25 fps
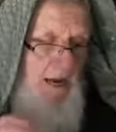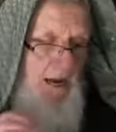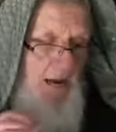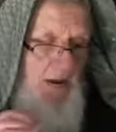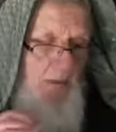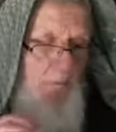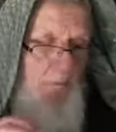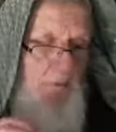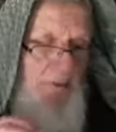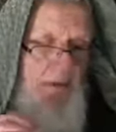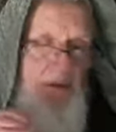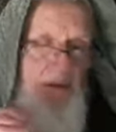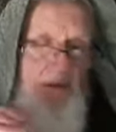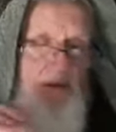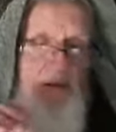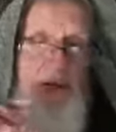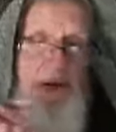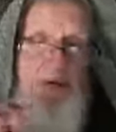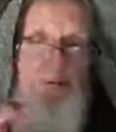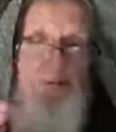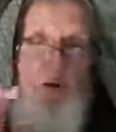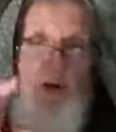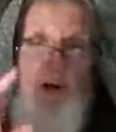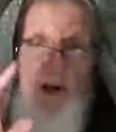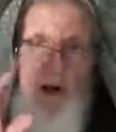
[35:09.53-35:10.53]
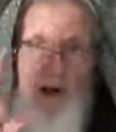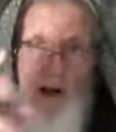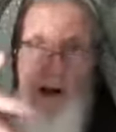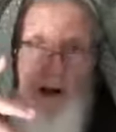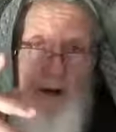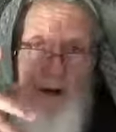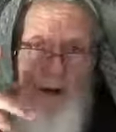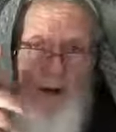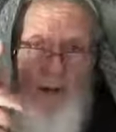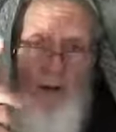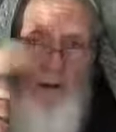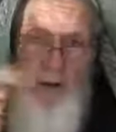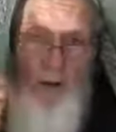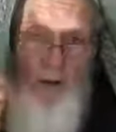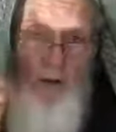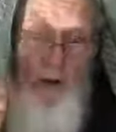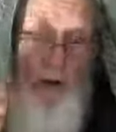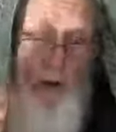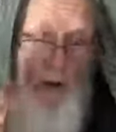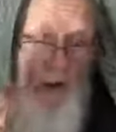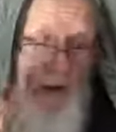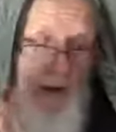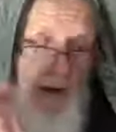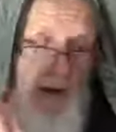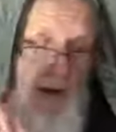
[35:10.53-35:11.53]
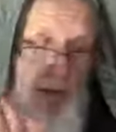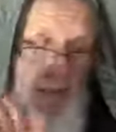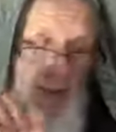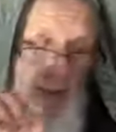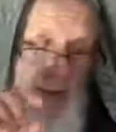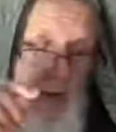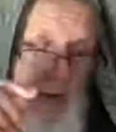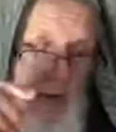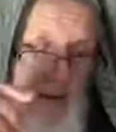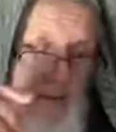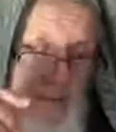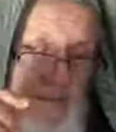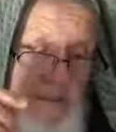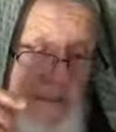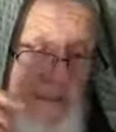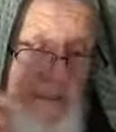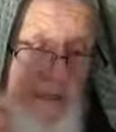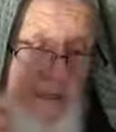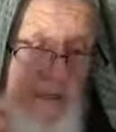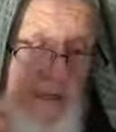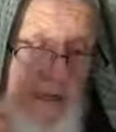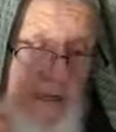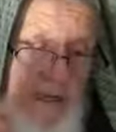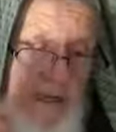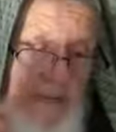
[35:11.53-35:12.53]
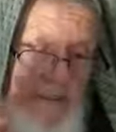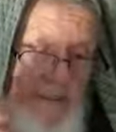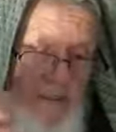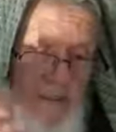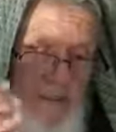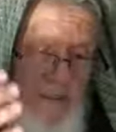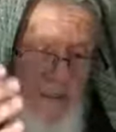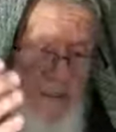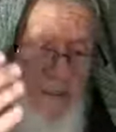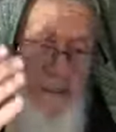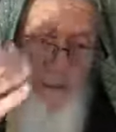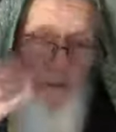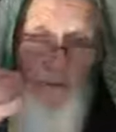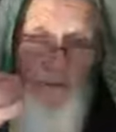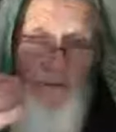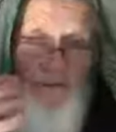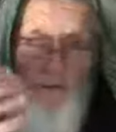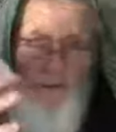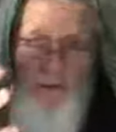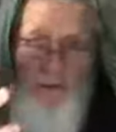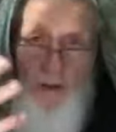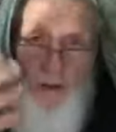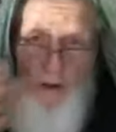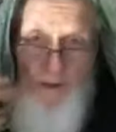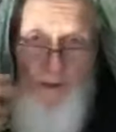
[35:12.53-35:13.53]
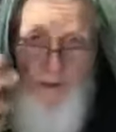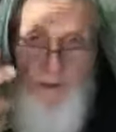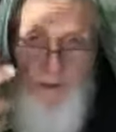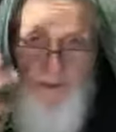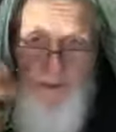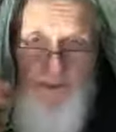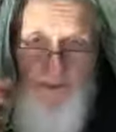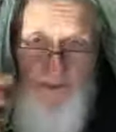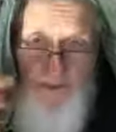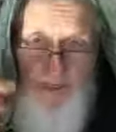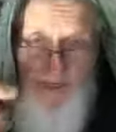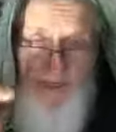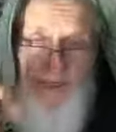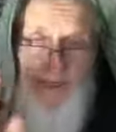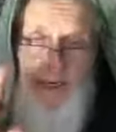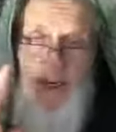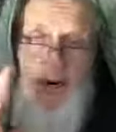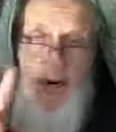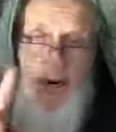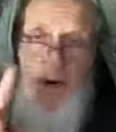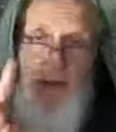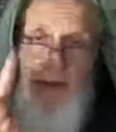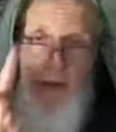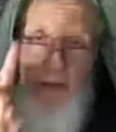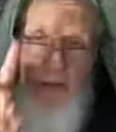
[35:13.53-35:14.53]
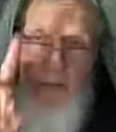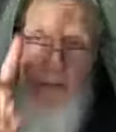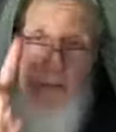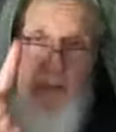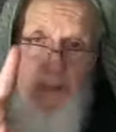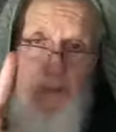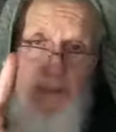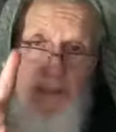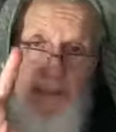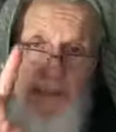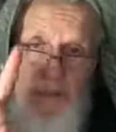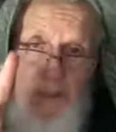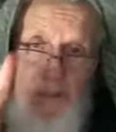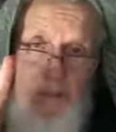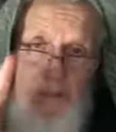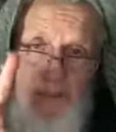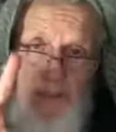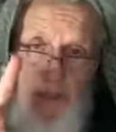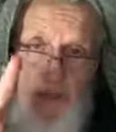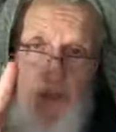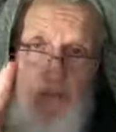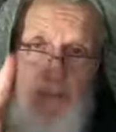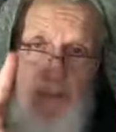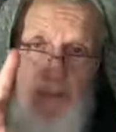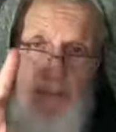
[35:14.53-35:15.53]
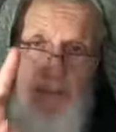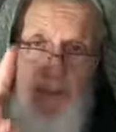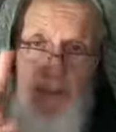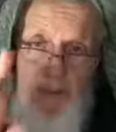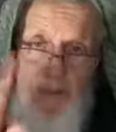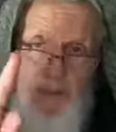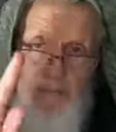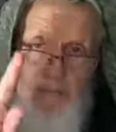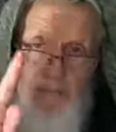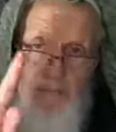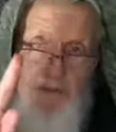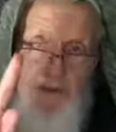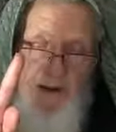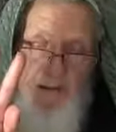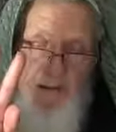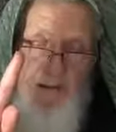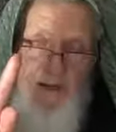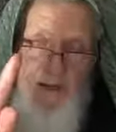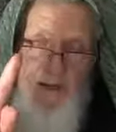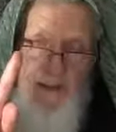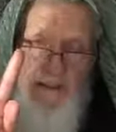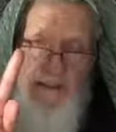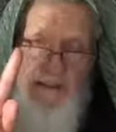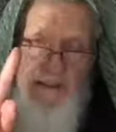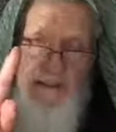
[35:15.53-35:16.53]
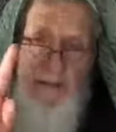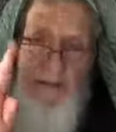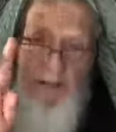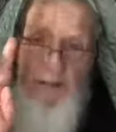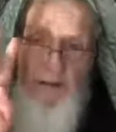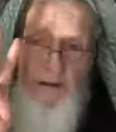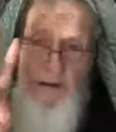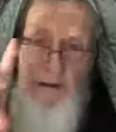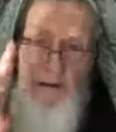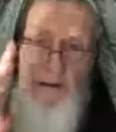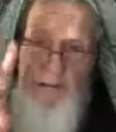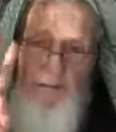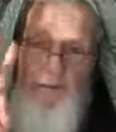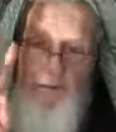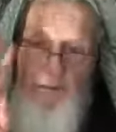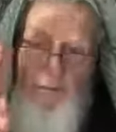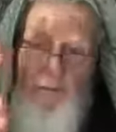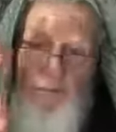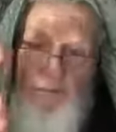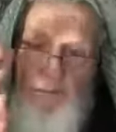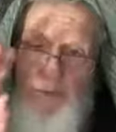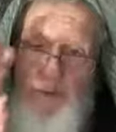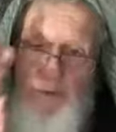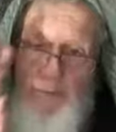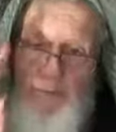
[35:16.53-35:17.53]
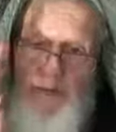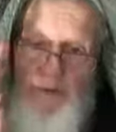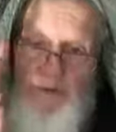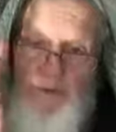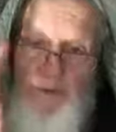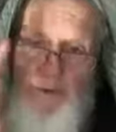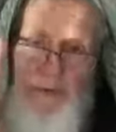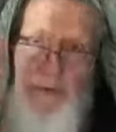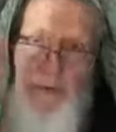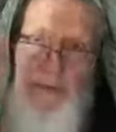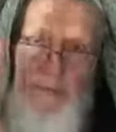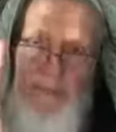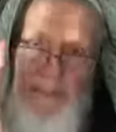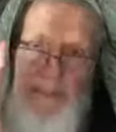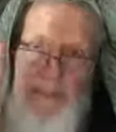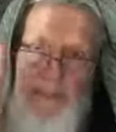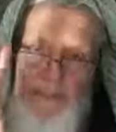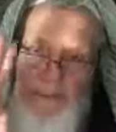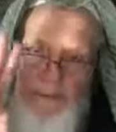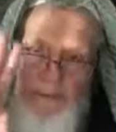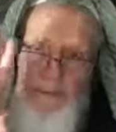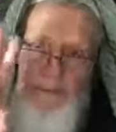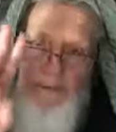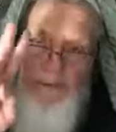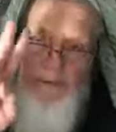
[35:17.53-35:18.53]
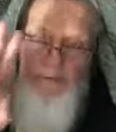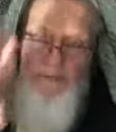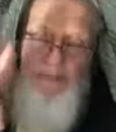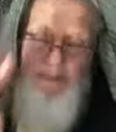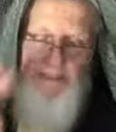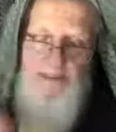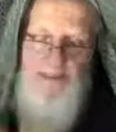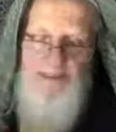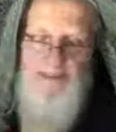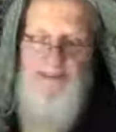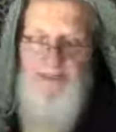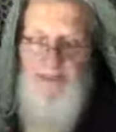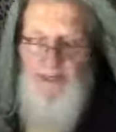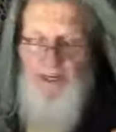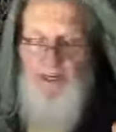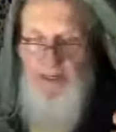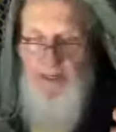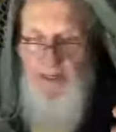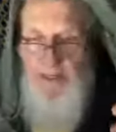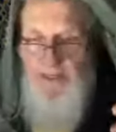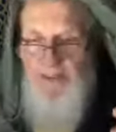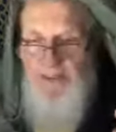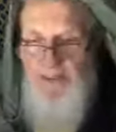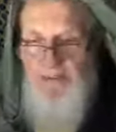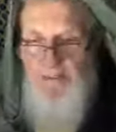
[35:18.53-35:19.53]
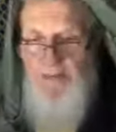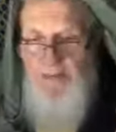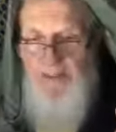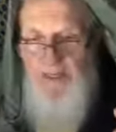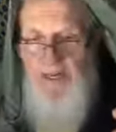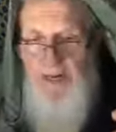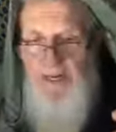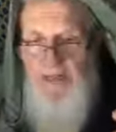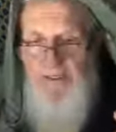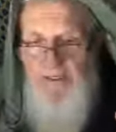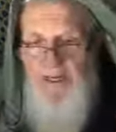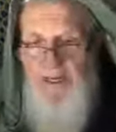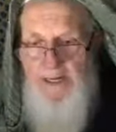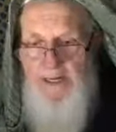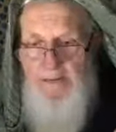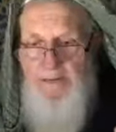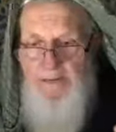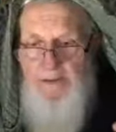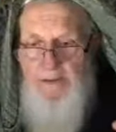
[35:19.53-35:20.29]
we do have another caller. I'm going to ask somebody who's calling us right now. Please just call me back in 5 minutes, or maybe 2 minutes, because I would like to answer the